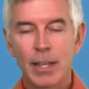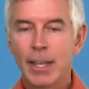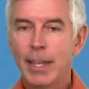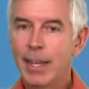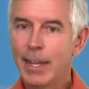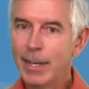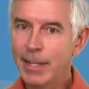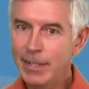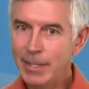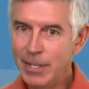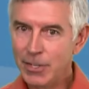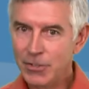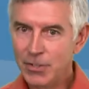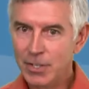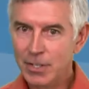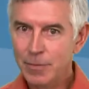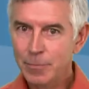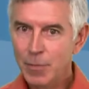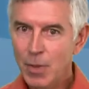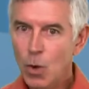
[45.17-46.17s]
In
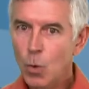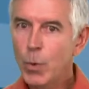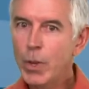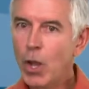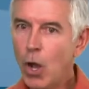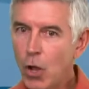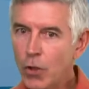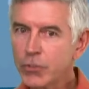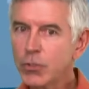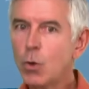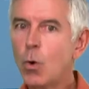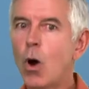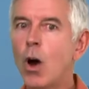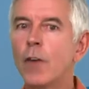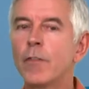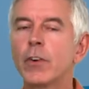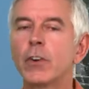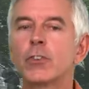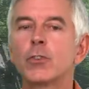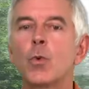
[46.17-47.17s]
addition, we also
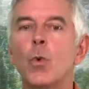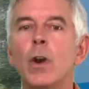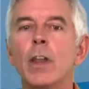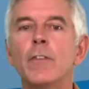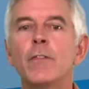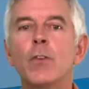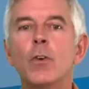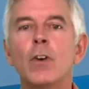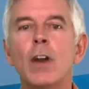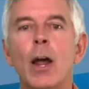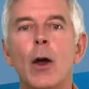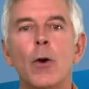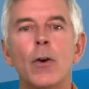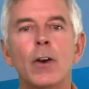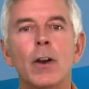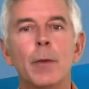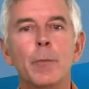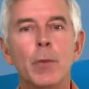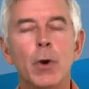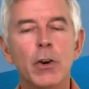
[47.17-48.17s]
offer twenty-four
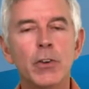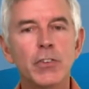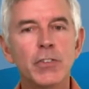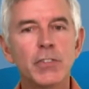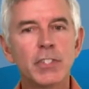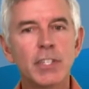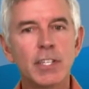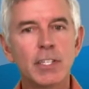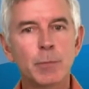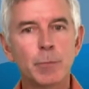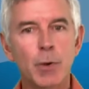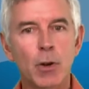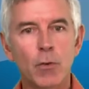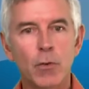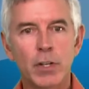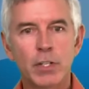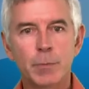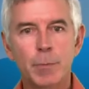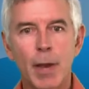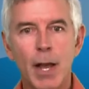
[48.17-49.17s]
hour emergency spill
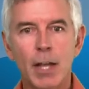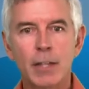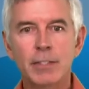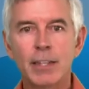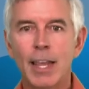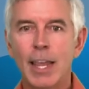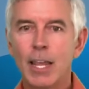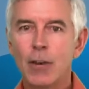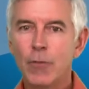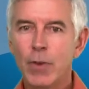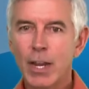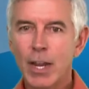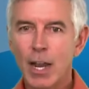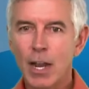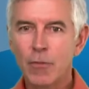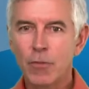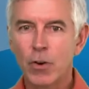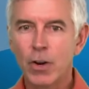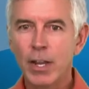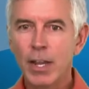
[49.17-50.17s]
response and
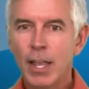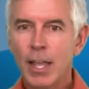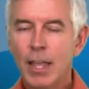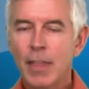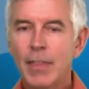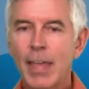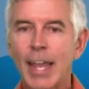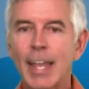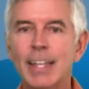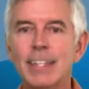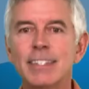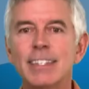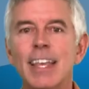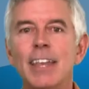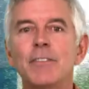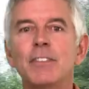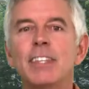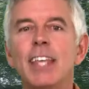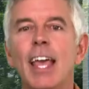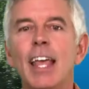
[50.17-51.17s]
recovery that can
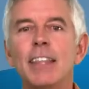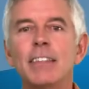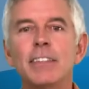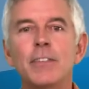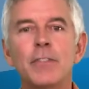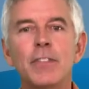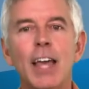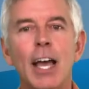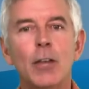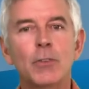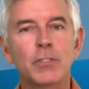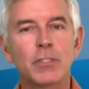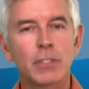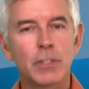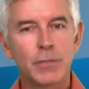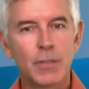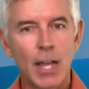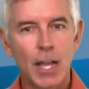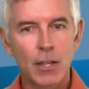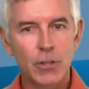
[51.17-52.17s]
save tens of thousands
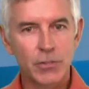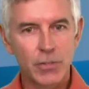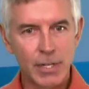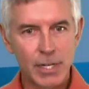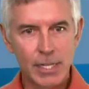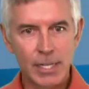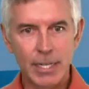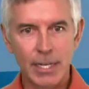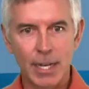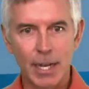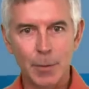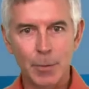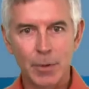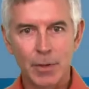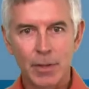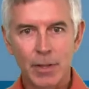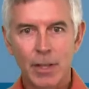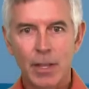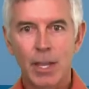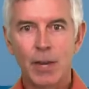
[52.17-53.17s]
of dollars in cleanup,
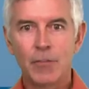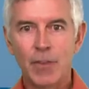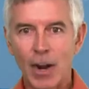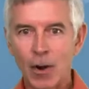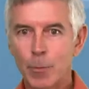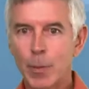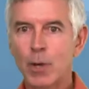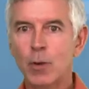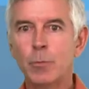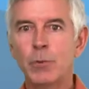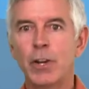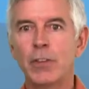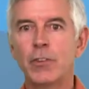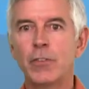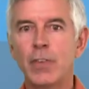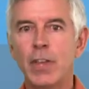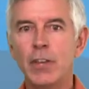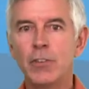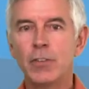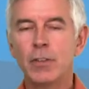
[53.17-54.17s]
environmental
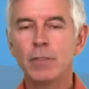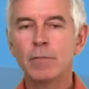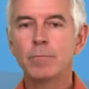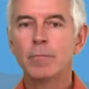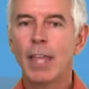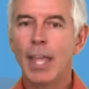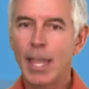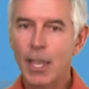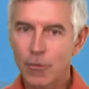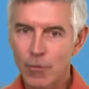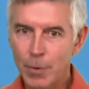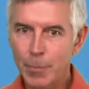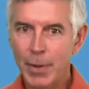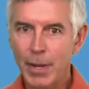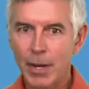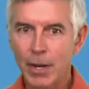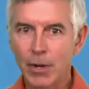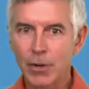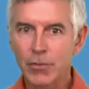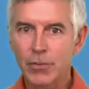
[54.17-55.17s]
preservation, and
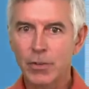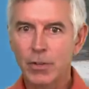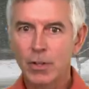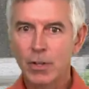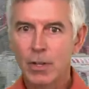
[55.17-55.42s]
repairs.